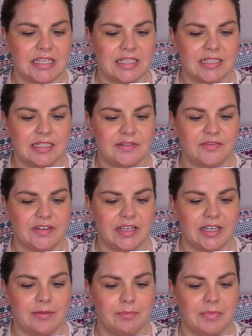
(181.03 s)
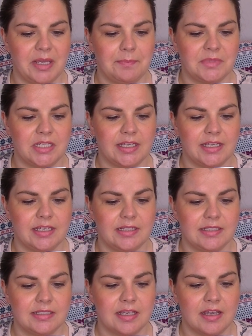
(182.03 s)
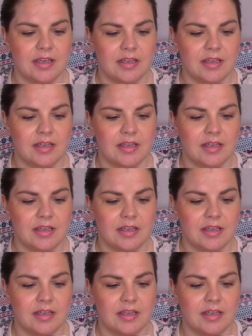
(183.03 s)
AIDS-defying peptides,